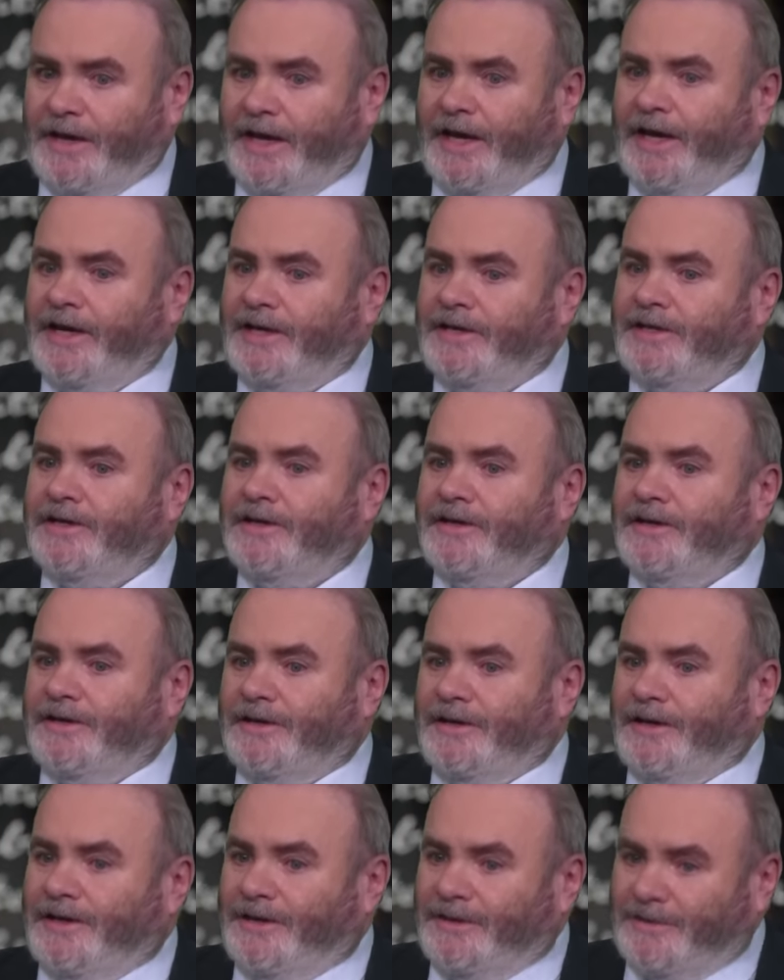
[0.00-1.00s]
And
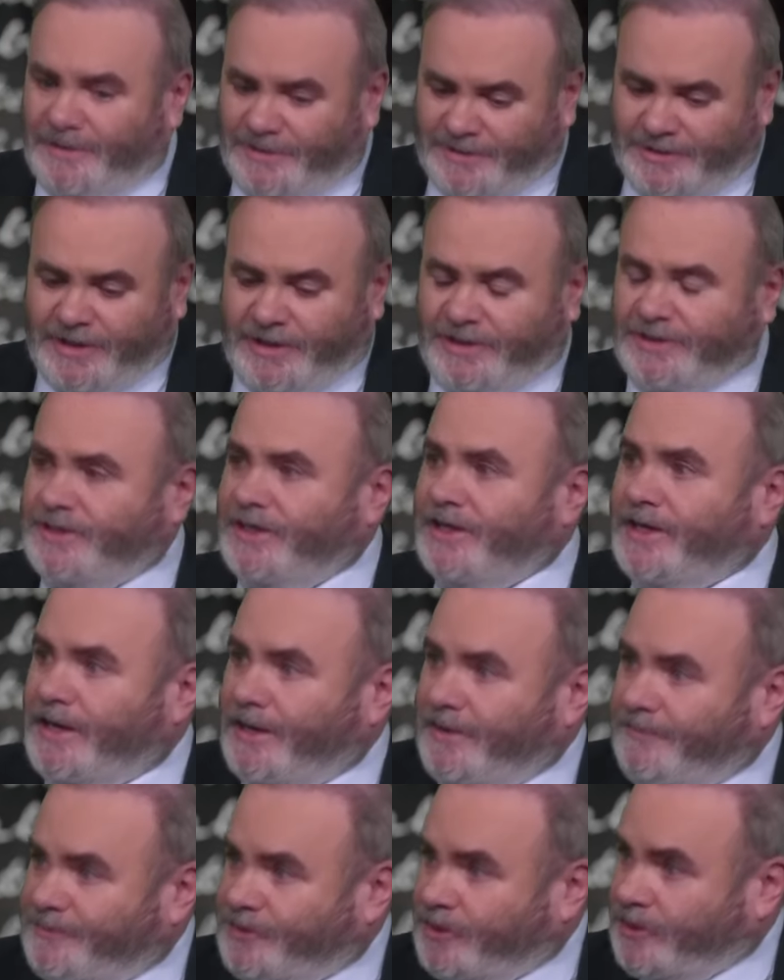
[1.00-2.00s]
in this case, he
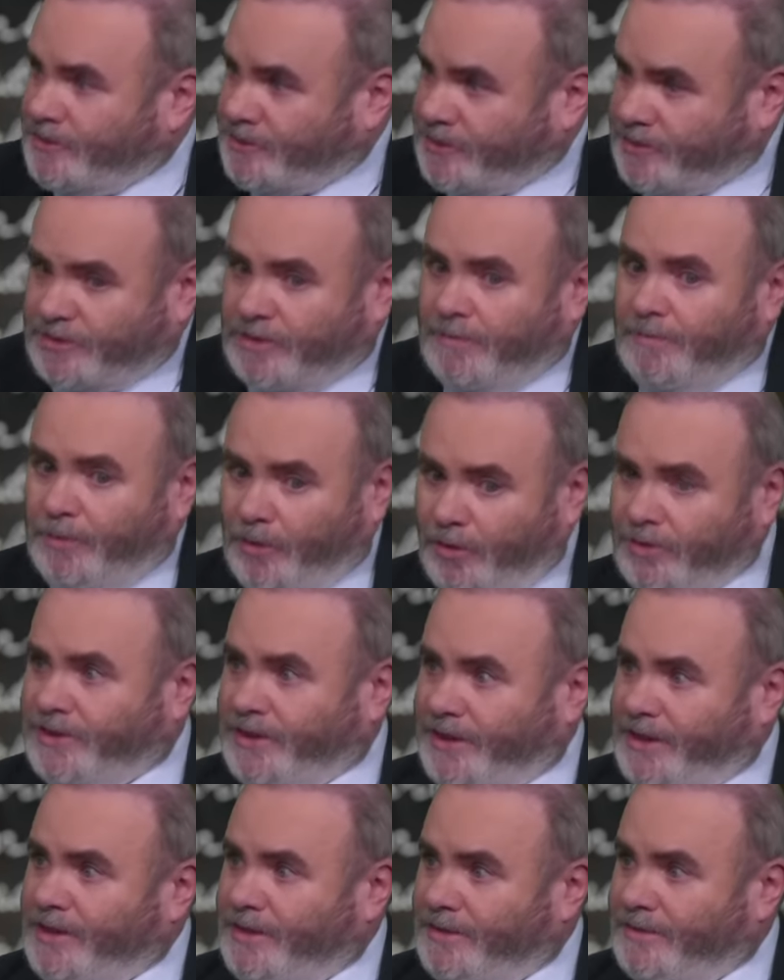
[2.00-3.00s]
gave Jesus a
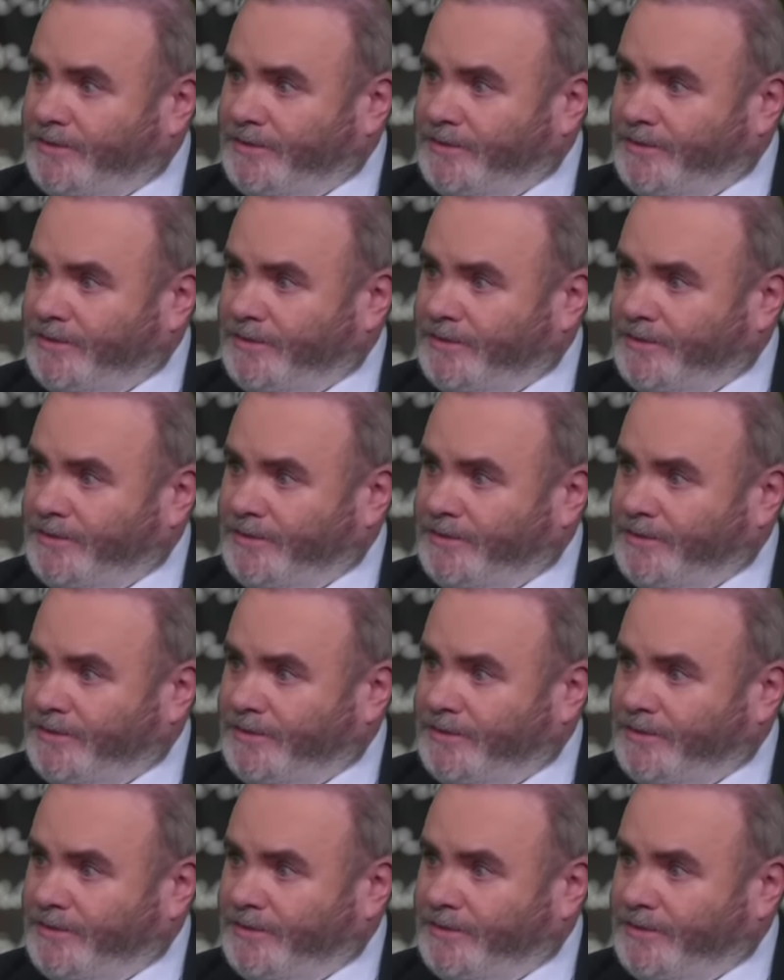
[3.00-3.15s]
body